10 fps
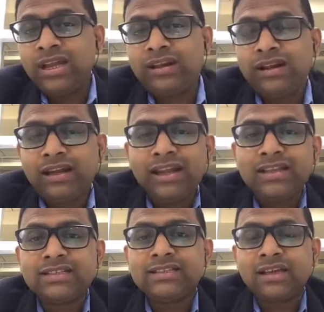
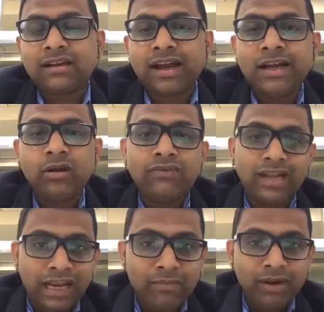contains a kind of an
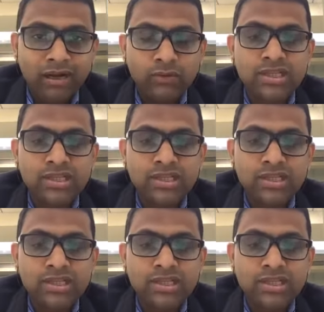element which